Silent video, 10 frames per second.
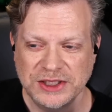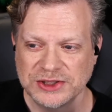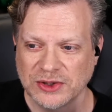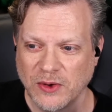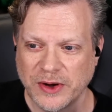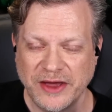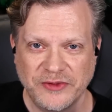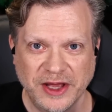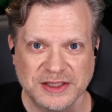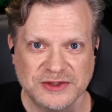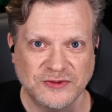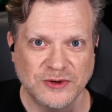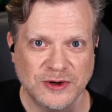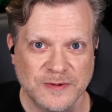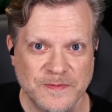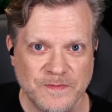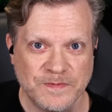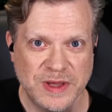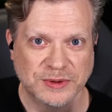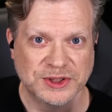These are okay things for
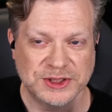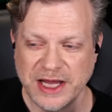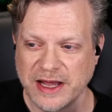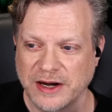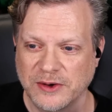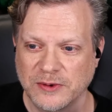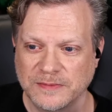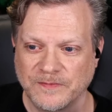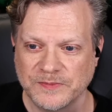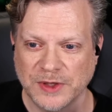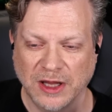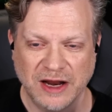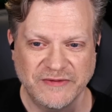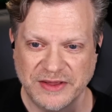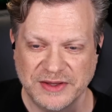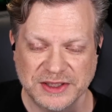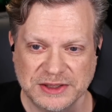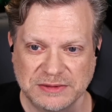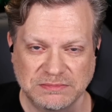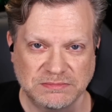people to say. I know a lot of
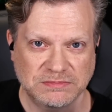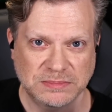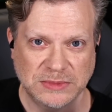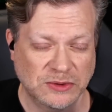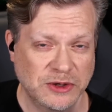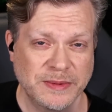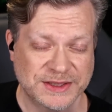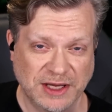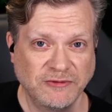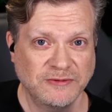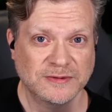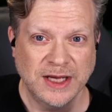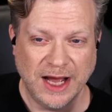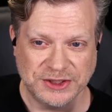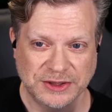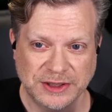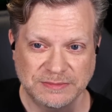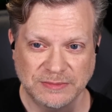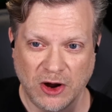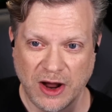atheists, including myself,
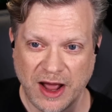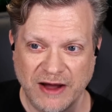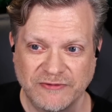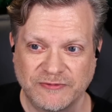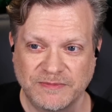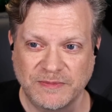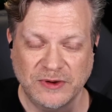actually have